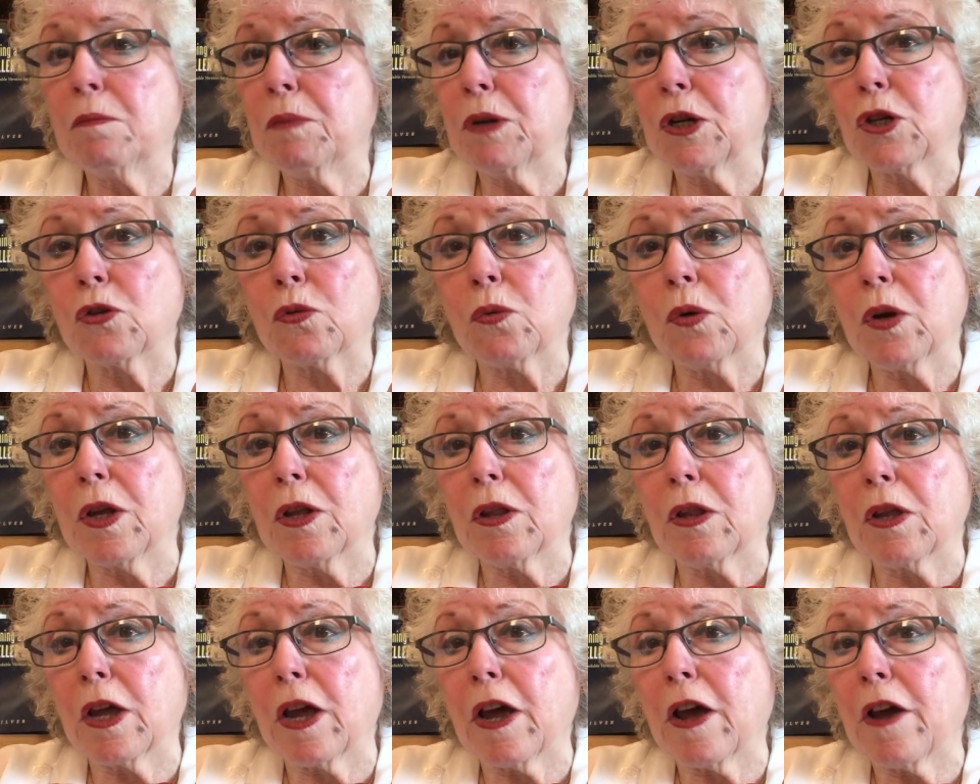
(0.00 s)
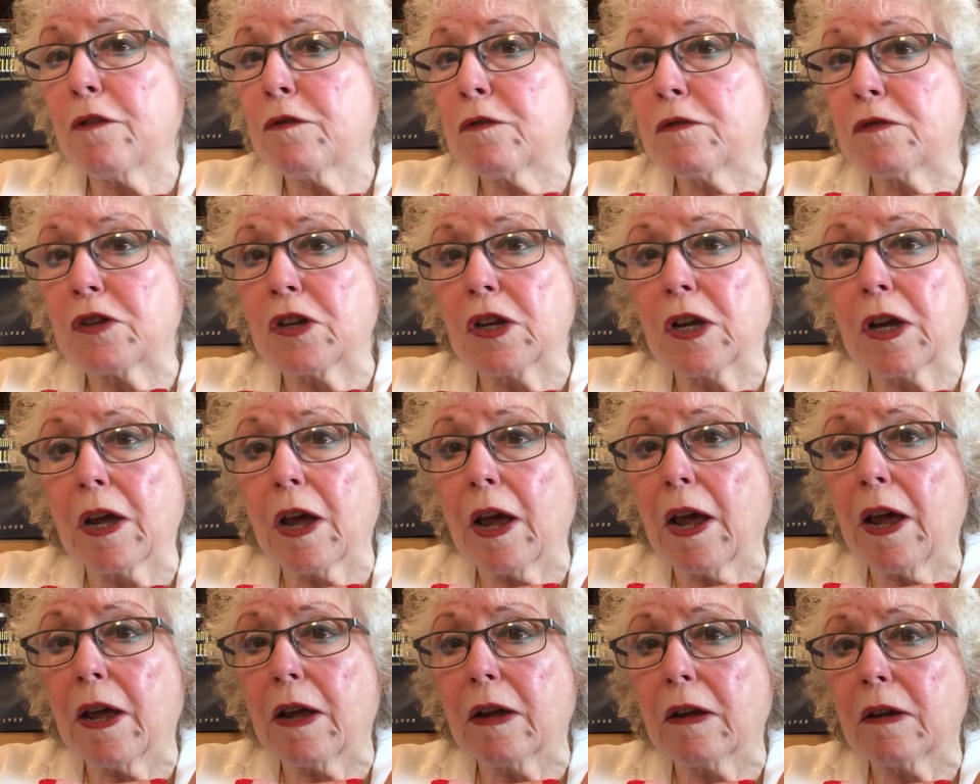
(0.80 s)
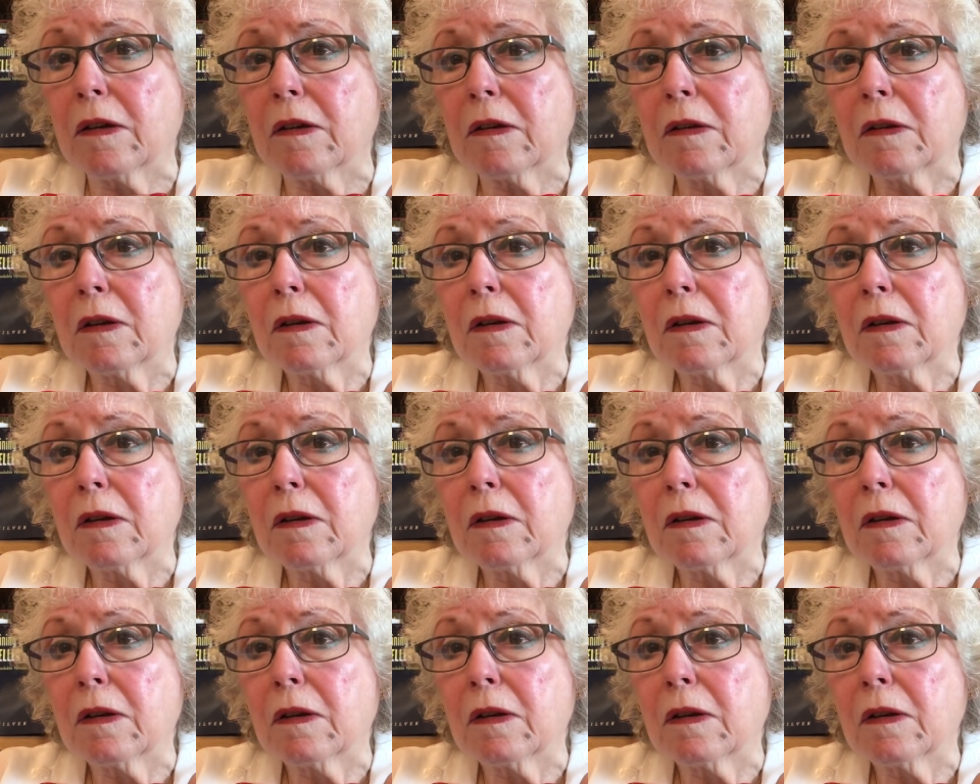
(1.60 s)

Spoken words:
between the FDA